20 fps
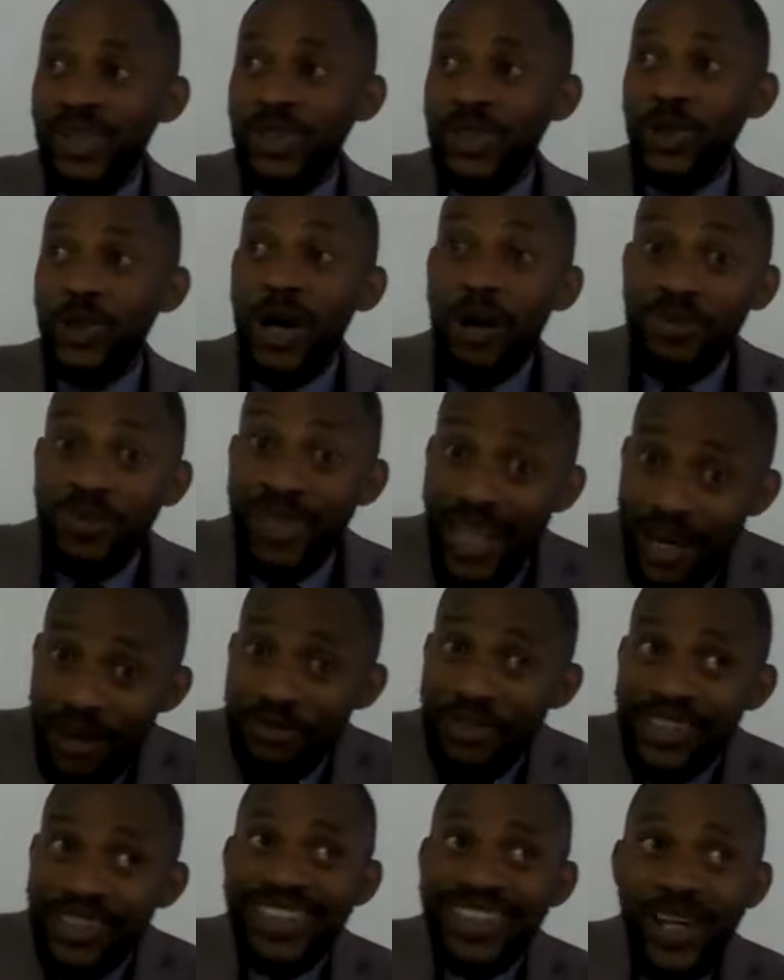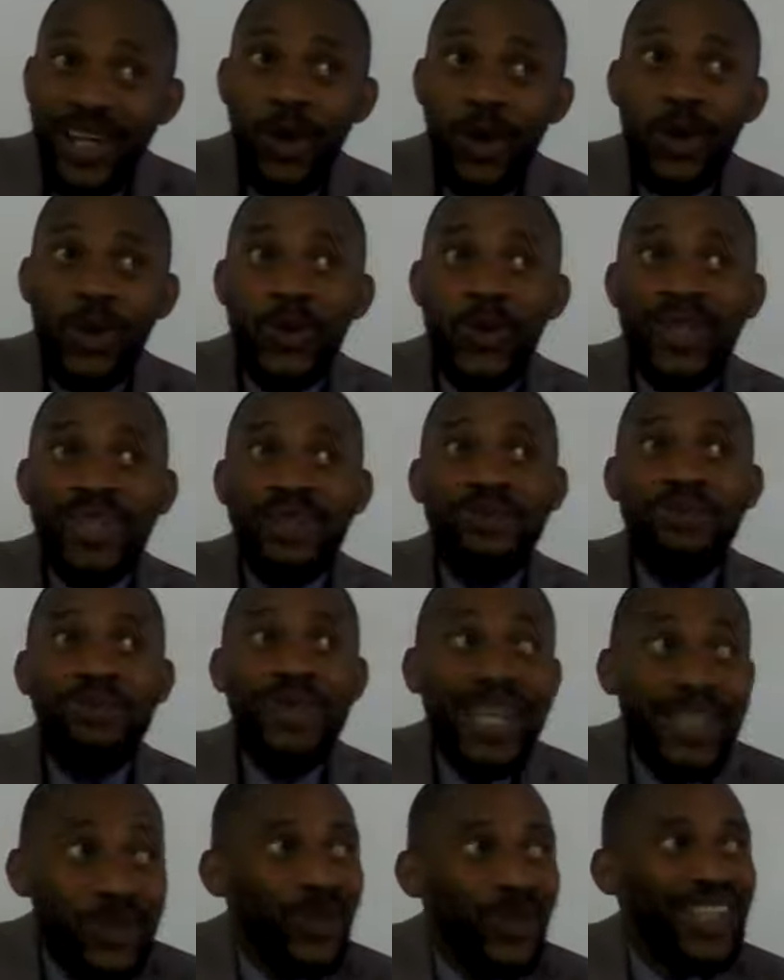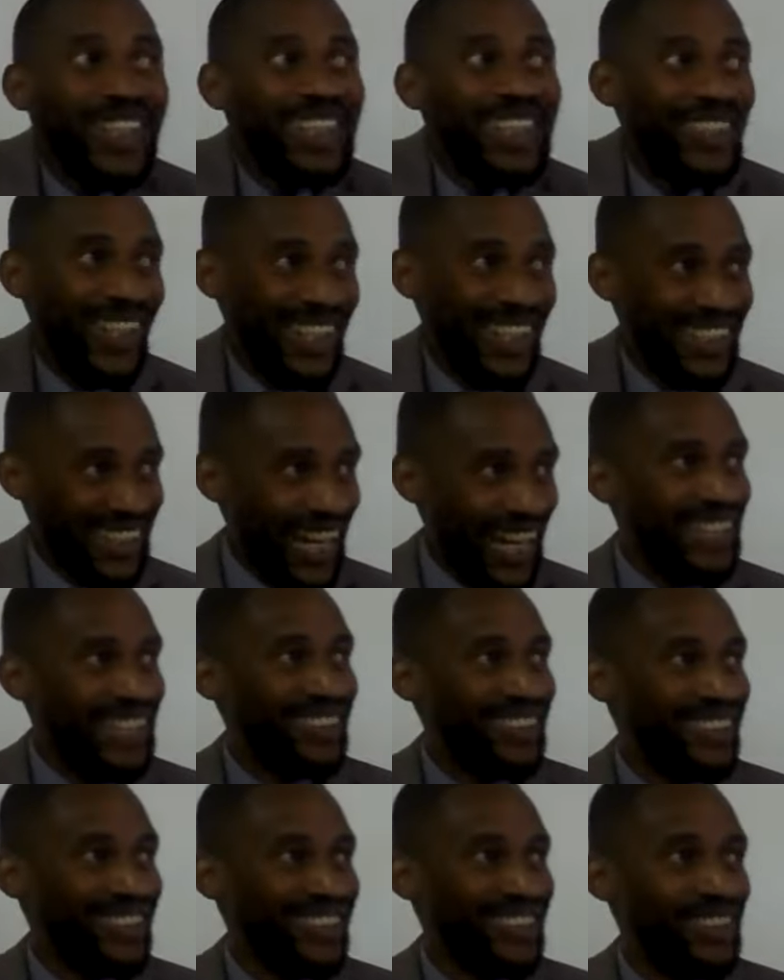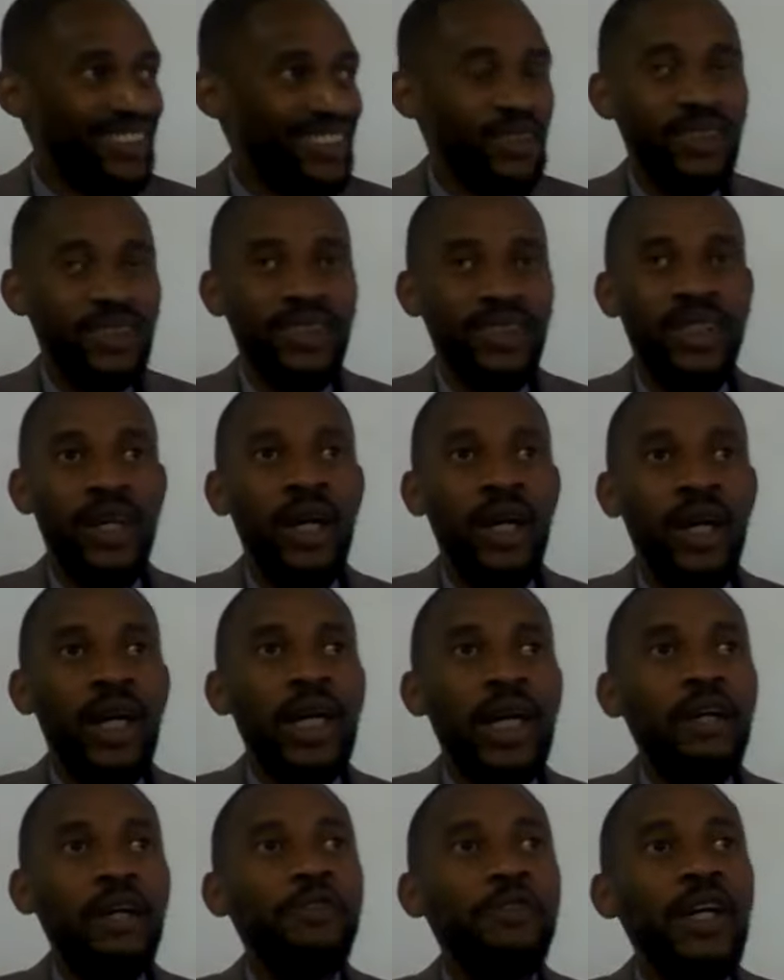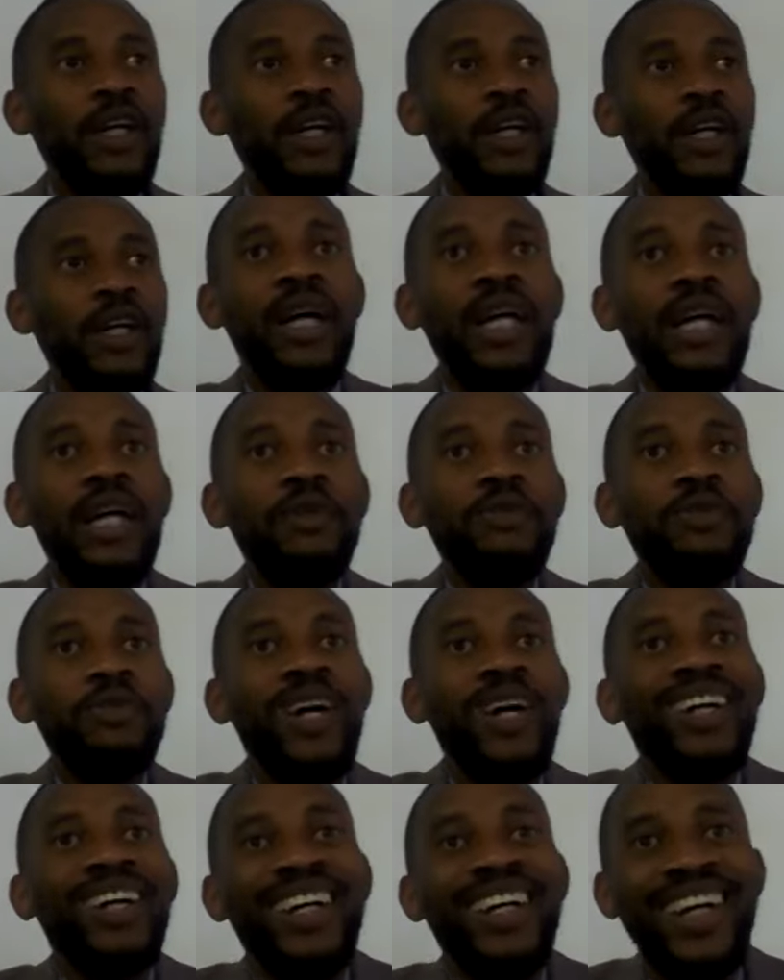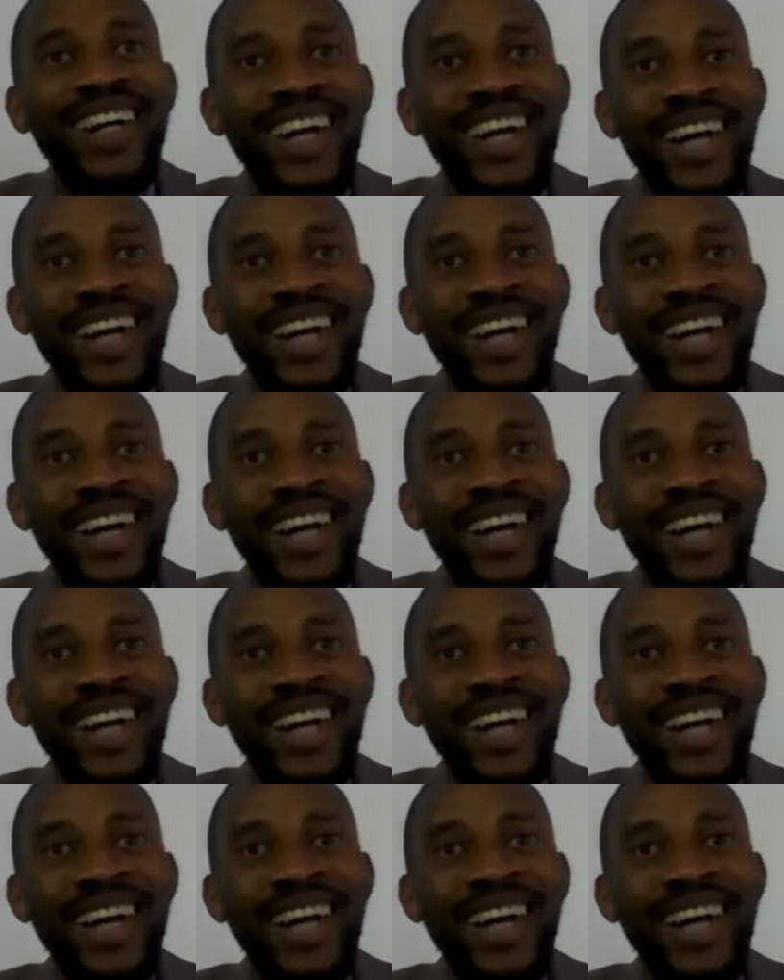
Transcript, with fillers: So I'm loving the Lord with by talking. You understand? If if if if